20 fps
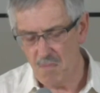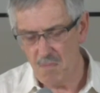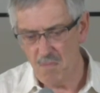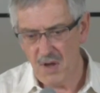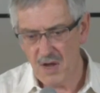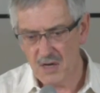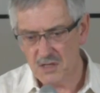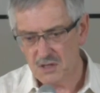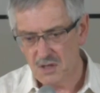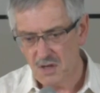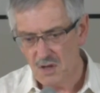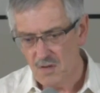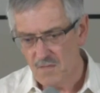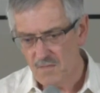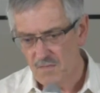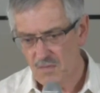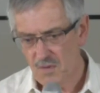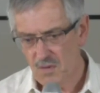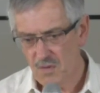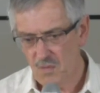But
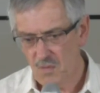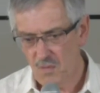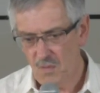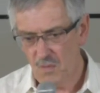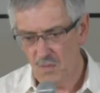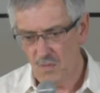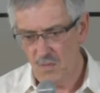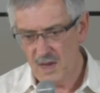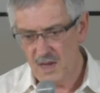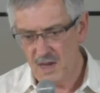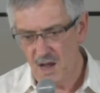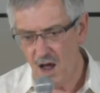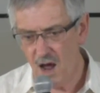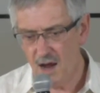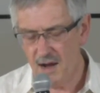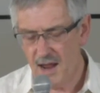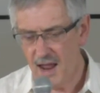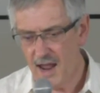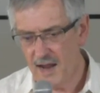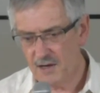we
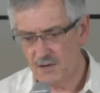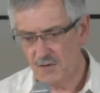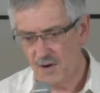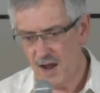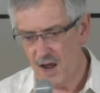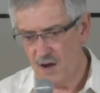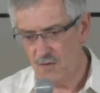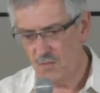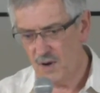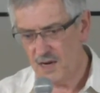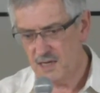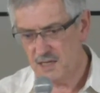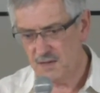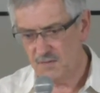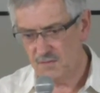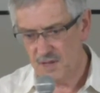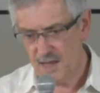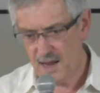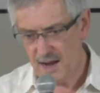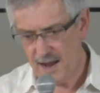can't hang around waiting
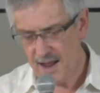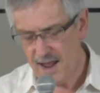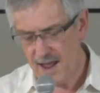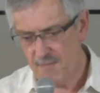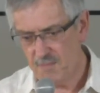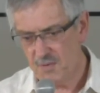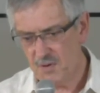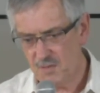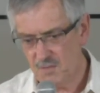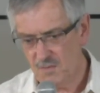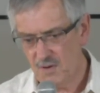for that to happen.